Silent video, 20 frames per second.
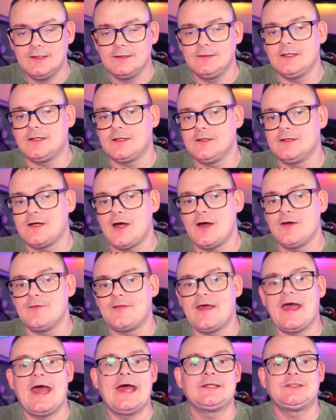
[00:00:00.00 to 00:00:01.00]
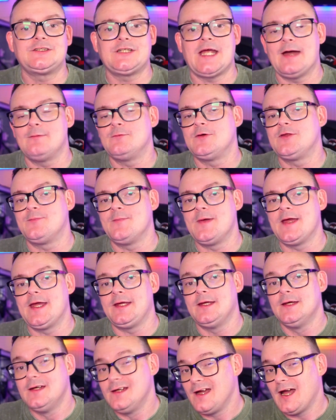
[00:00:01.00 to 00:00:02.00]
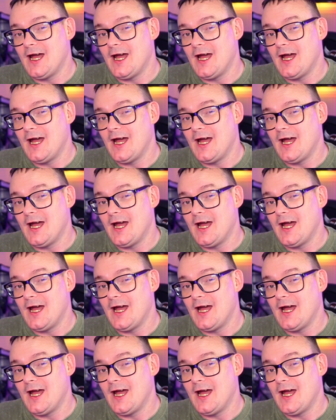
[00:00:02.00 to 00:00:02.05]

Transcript: you can go there, chat with me,